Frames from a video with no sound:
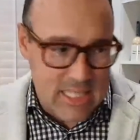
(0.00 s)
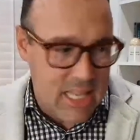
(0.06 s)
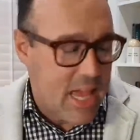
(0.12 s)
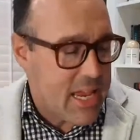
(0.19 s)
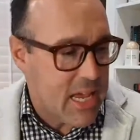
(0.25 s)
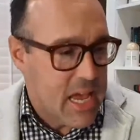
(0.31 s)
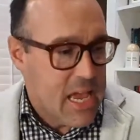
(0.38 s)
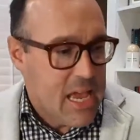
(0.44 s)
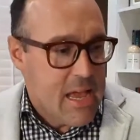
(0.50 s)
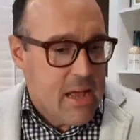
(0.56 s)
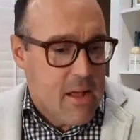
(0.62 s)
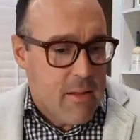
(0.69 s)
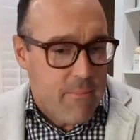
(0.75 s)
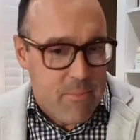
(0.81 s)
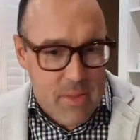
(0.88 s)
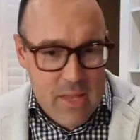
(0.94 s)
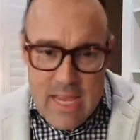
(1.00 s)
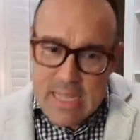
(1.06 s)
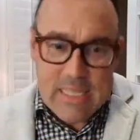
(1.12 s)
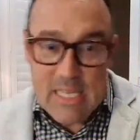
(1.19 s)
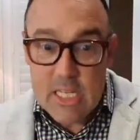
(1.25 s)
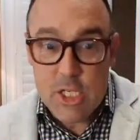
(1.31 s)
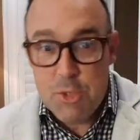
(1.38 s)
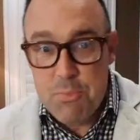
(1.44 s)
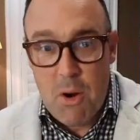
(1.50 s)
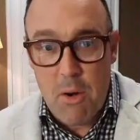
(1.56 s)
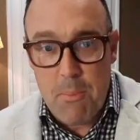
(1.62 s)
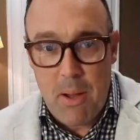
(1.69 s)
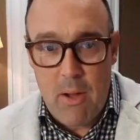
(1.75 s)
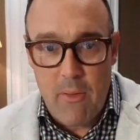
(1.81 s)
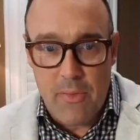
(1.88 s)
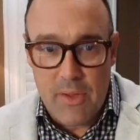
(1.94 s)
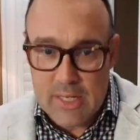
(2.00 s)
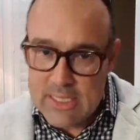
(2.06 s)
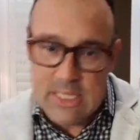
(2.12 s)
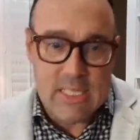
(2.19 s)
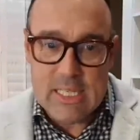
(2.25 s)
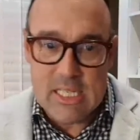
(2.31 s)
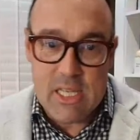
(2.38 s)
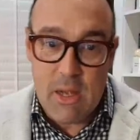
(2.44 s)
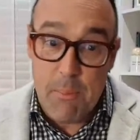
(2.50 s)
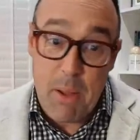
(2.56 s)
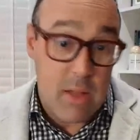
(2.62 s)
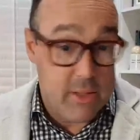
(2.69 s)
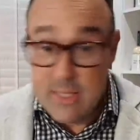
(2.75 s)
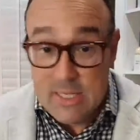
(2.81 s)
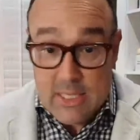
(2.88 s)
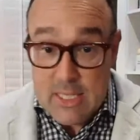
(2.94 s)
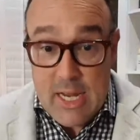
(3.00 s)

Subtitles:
Like, is this smart politics? Is this dumb politics?